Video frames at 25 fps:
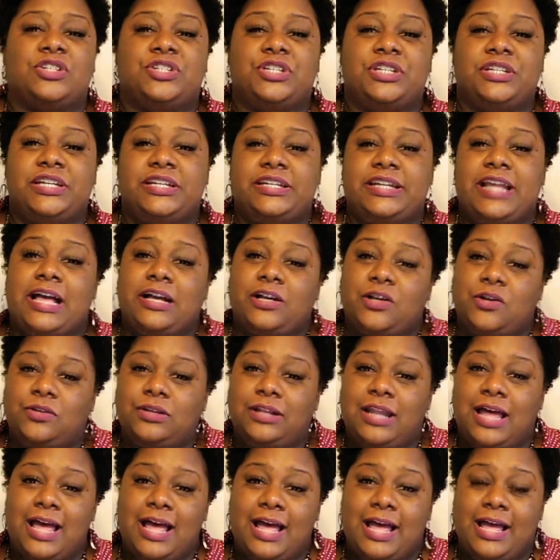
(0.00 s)
she did not
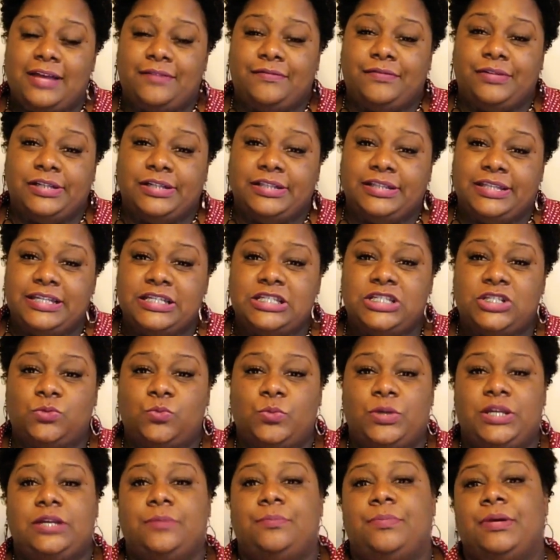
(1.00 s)
go live
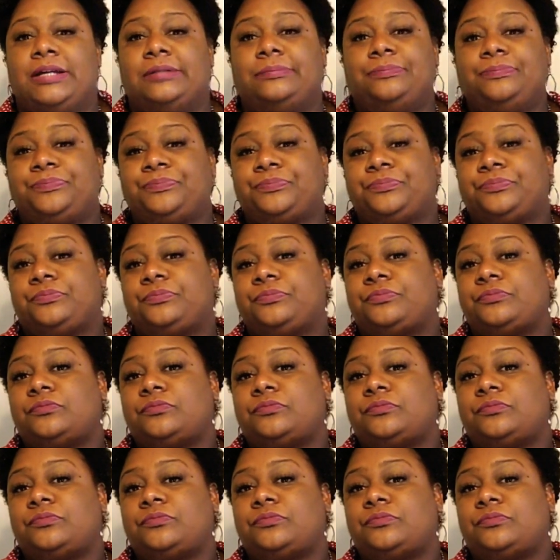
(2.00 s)
this week, but